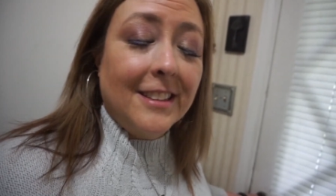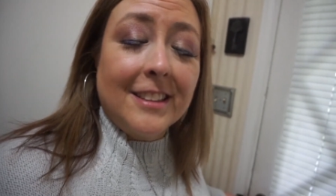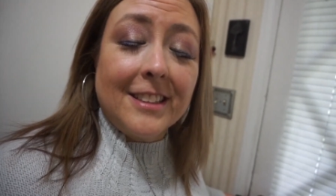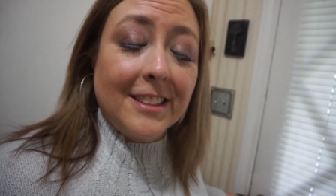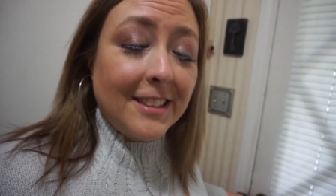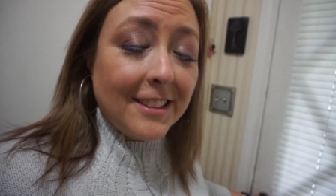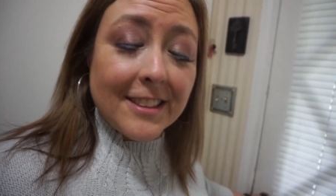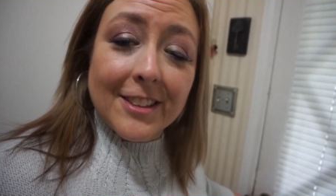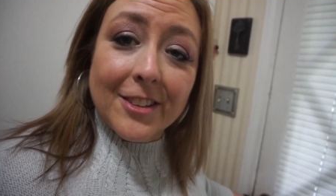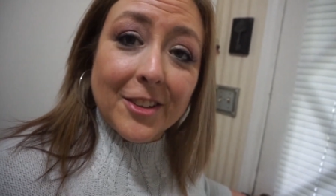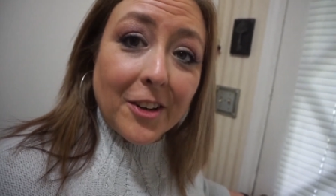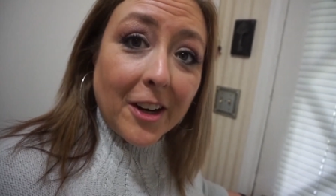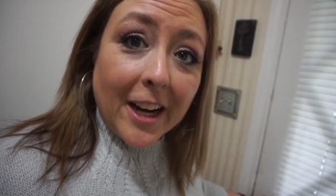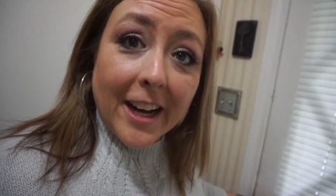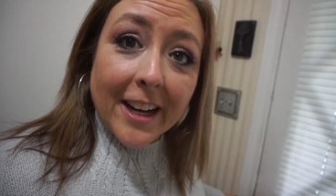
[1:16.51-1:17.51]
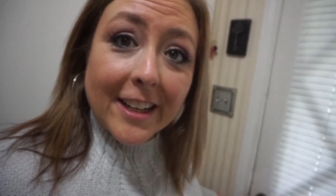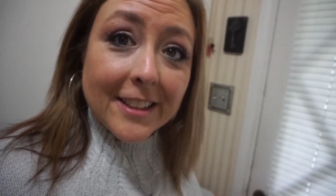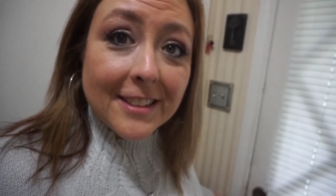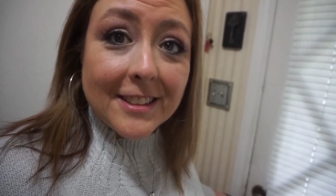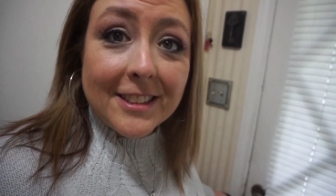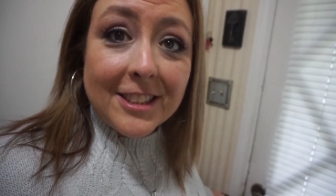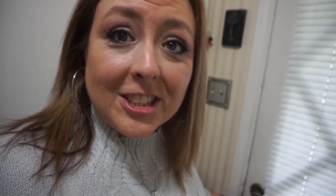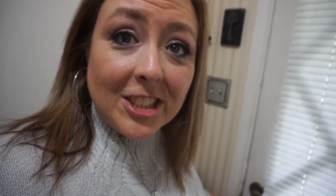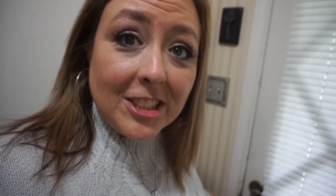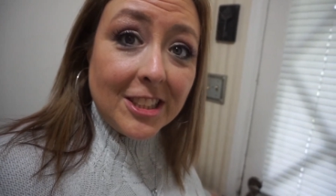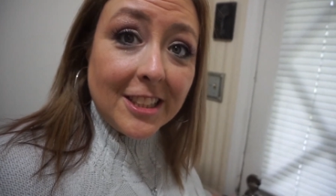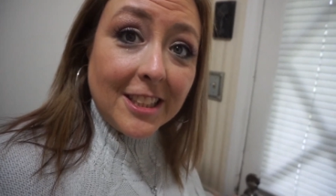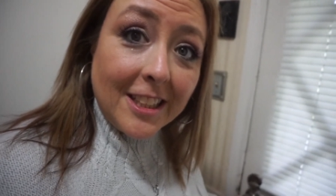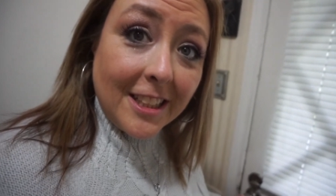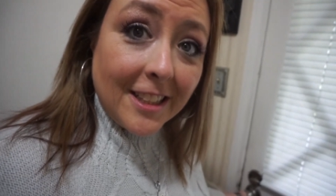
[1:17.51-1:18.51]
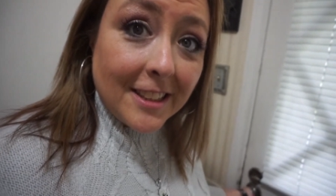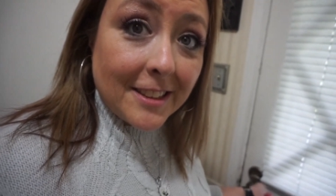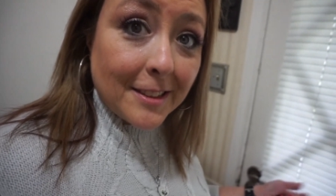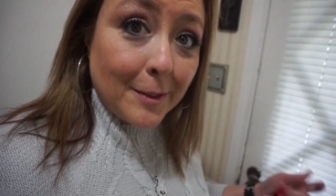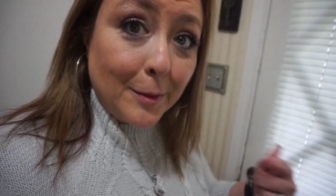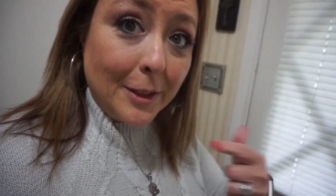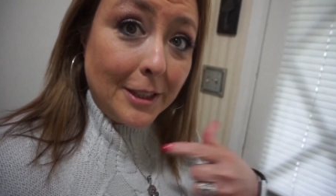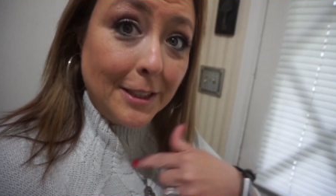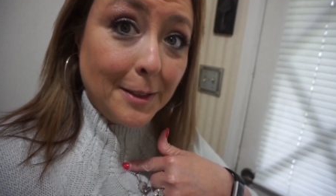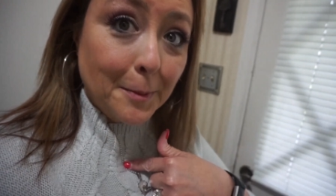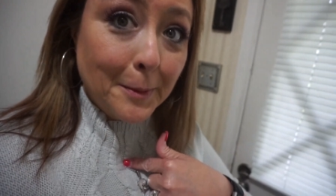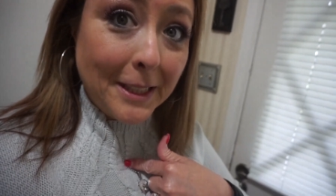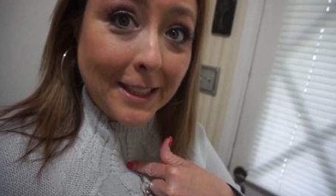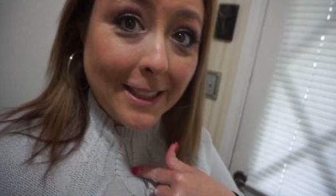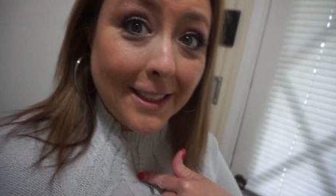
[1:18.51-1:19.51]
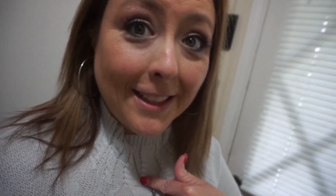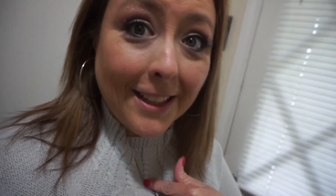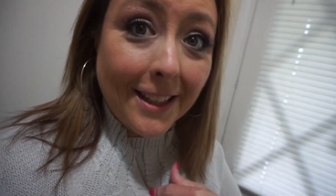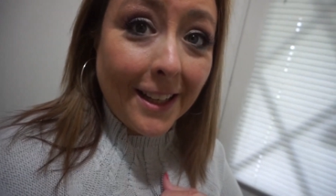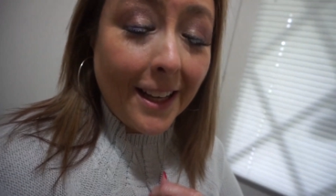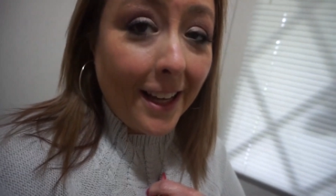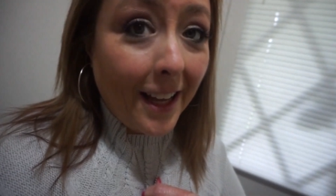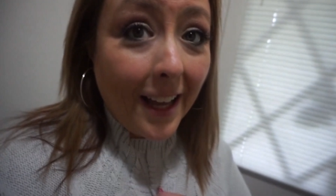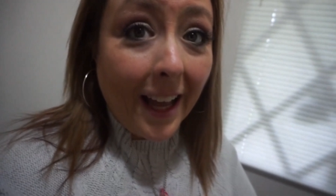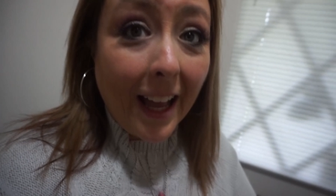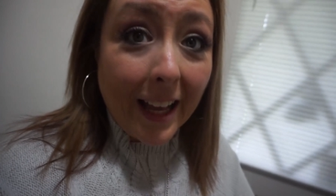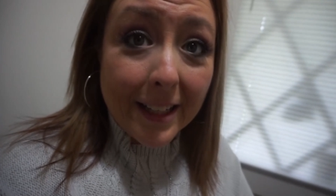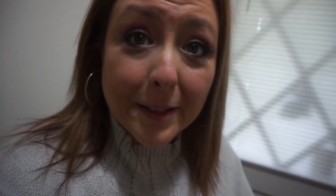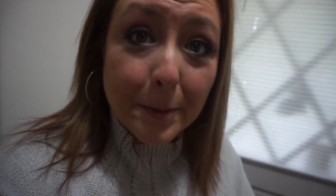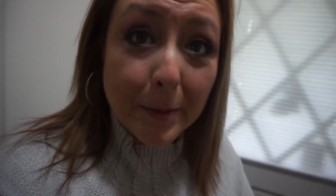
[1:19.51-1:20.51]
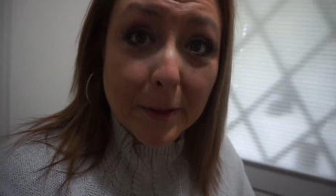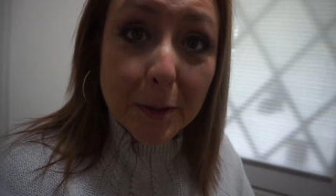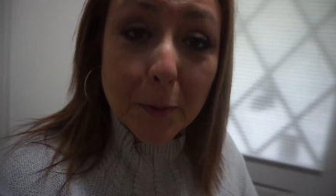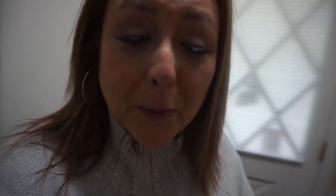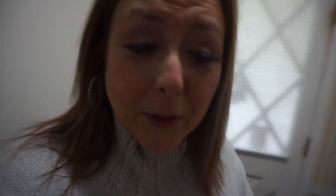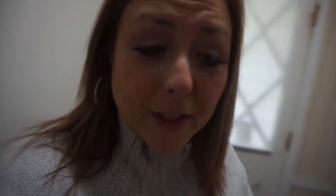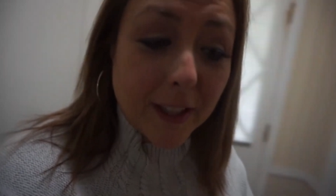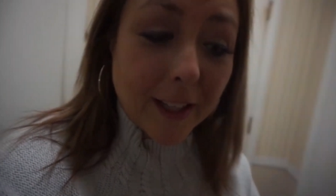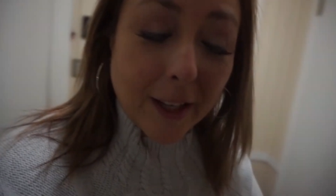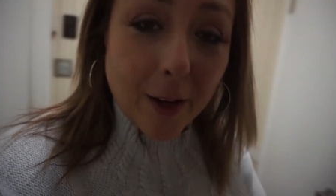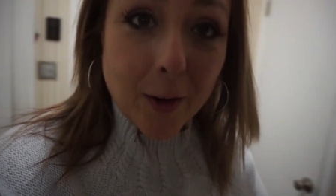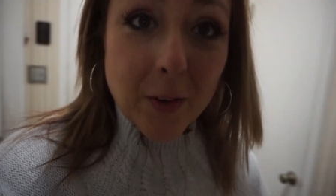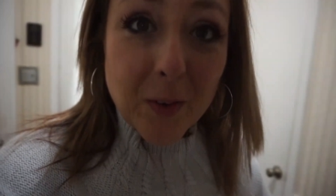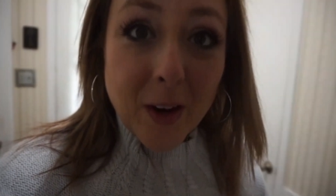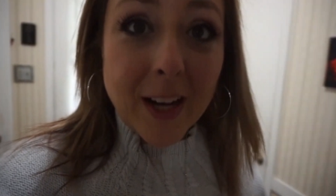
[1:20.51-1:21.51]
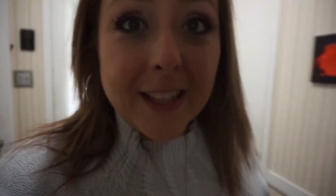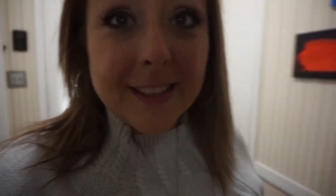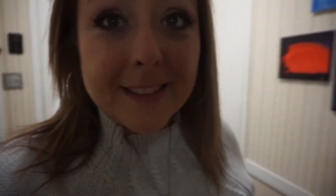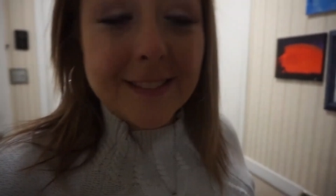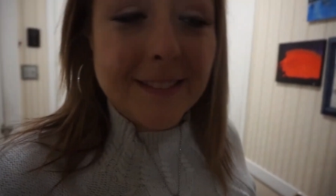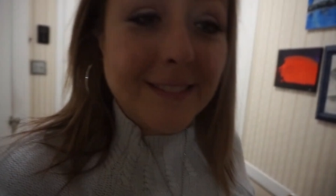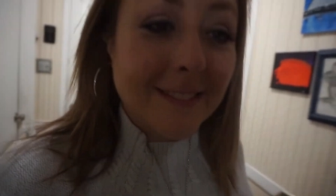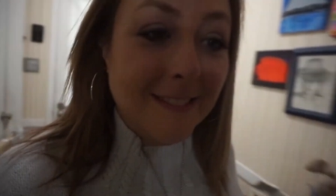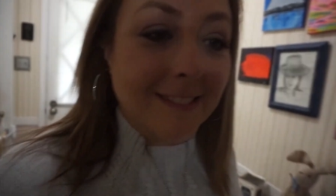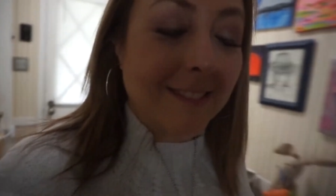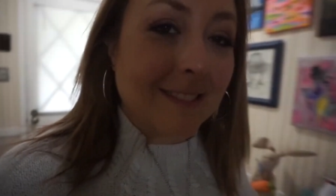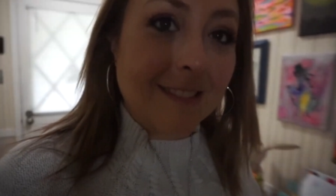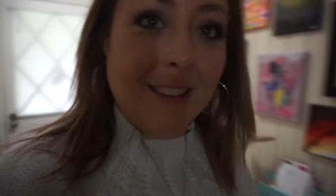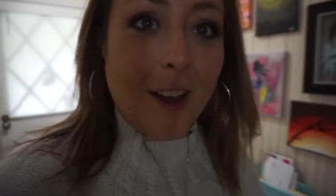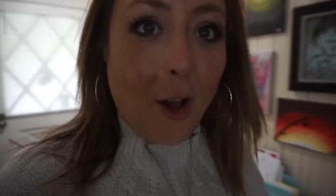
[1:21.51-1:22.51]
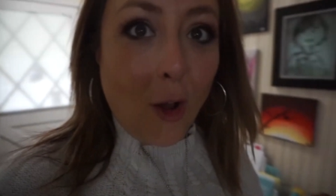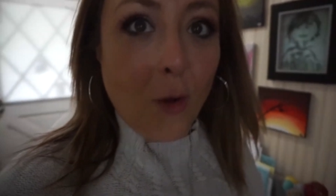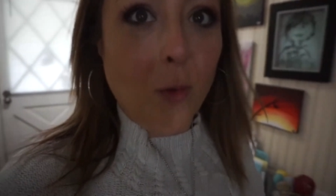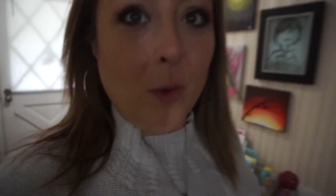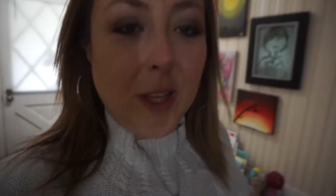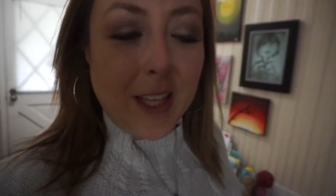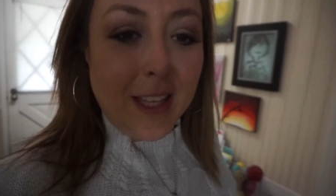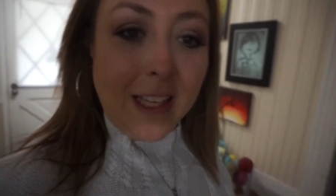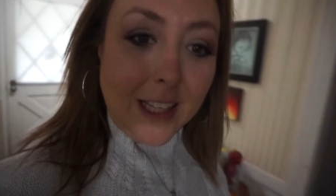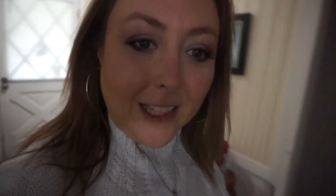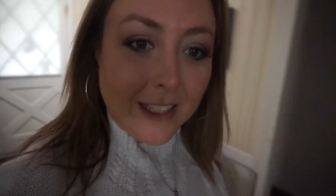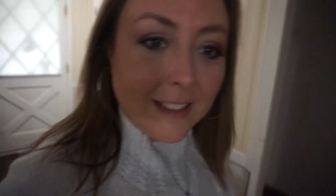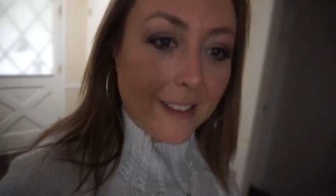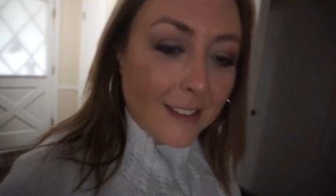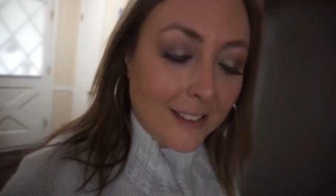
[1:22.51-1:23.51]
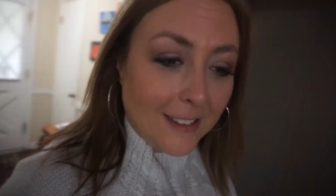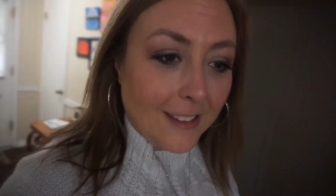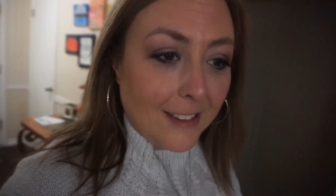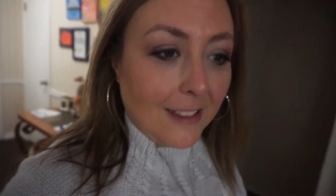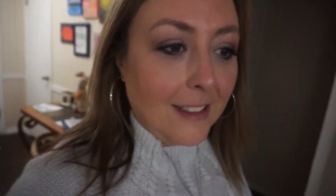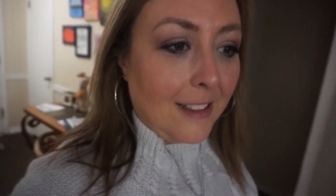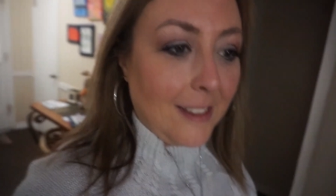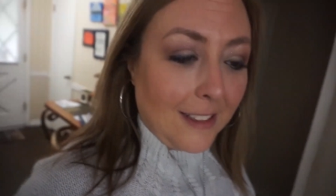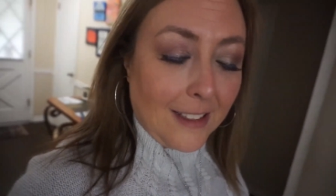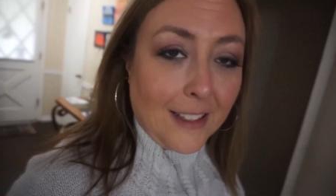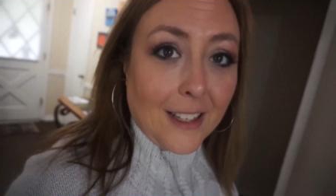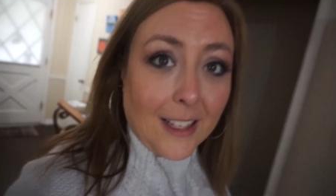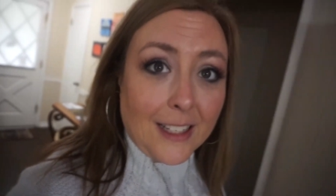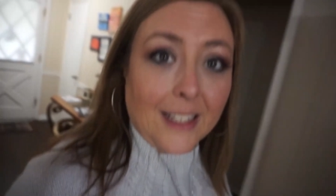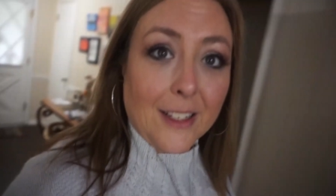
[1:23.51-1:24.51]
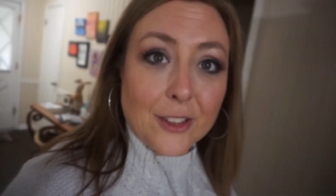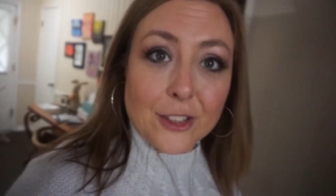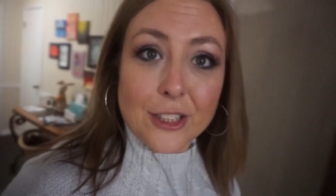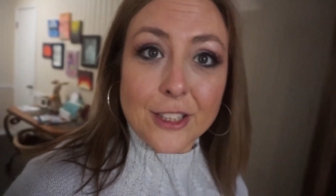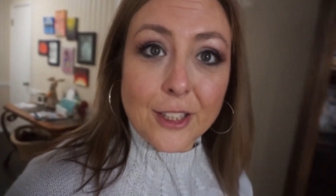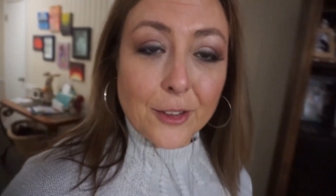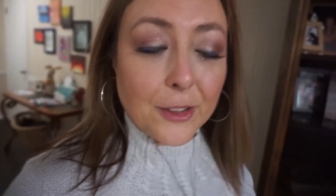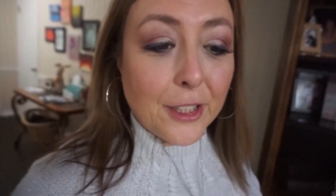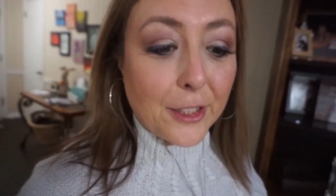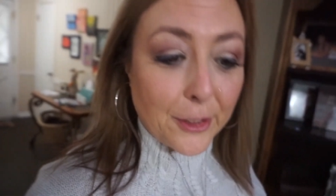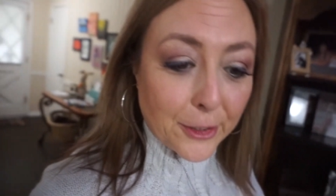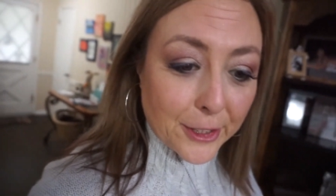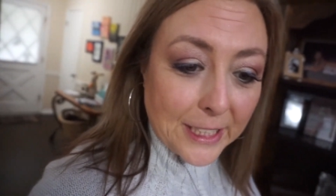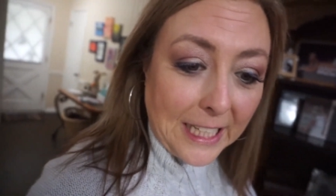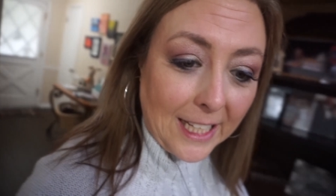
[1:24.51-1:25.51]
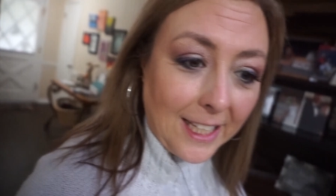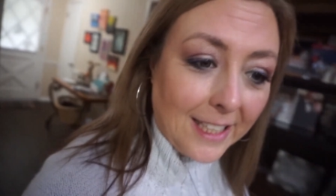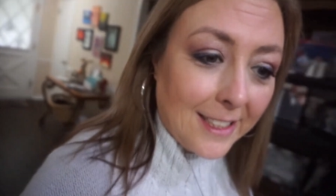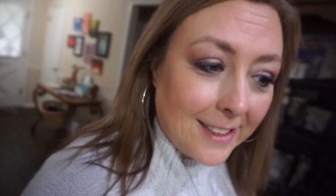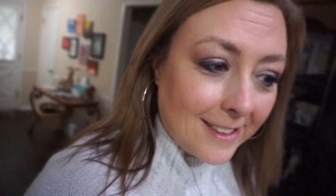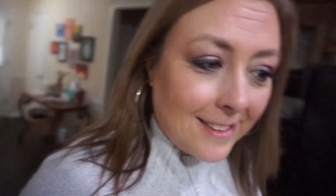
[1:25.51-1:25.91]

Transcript: She's going to cry because Gigi, which is me, has been spoiling her rotten all week. And now she don't understand.